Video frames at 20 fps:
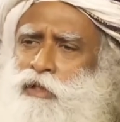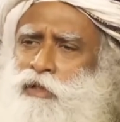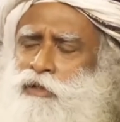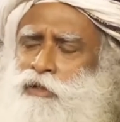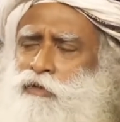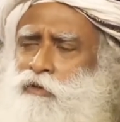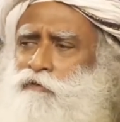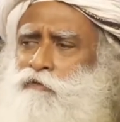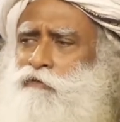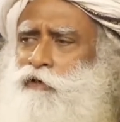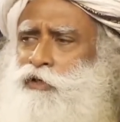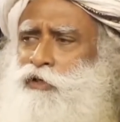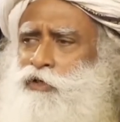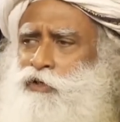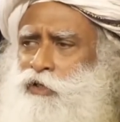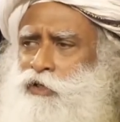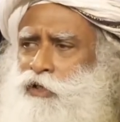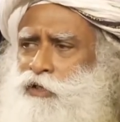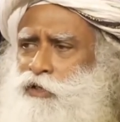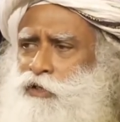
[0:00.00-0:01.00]
your
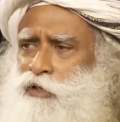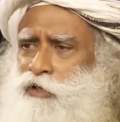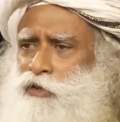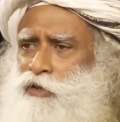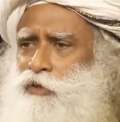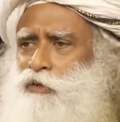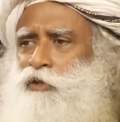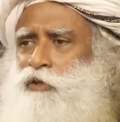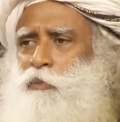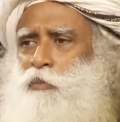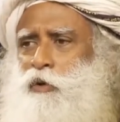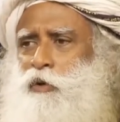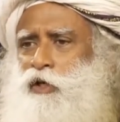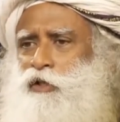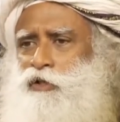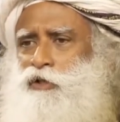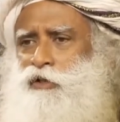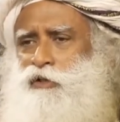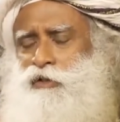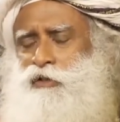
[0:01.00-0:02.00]
frustrations, your
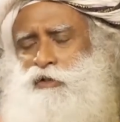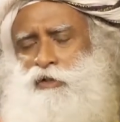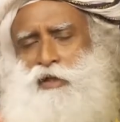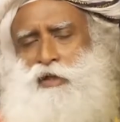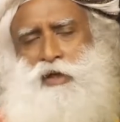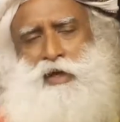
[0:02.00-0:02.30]
depressions,